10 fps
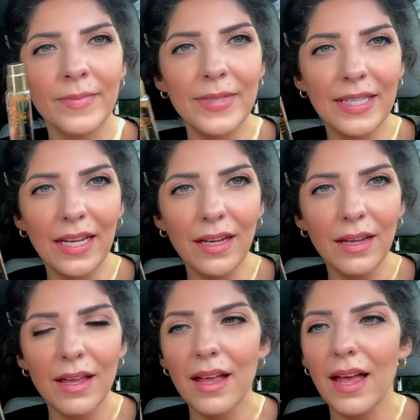see,
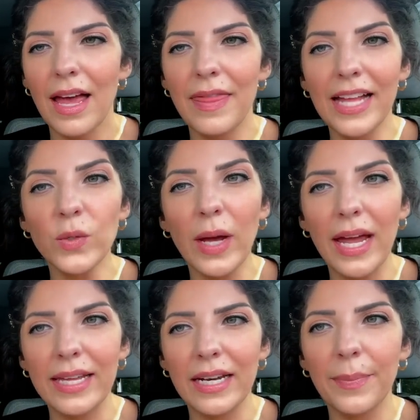and that's why
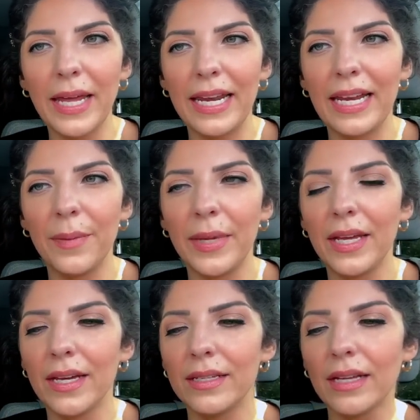I ended up getting it
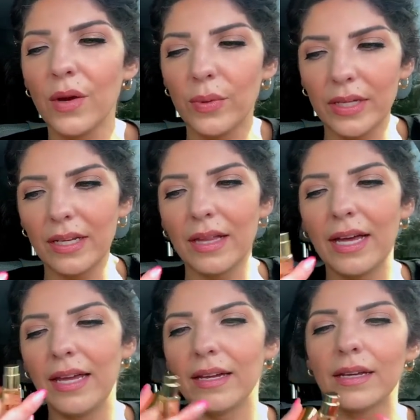because I really like.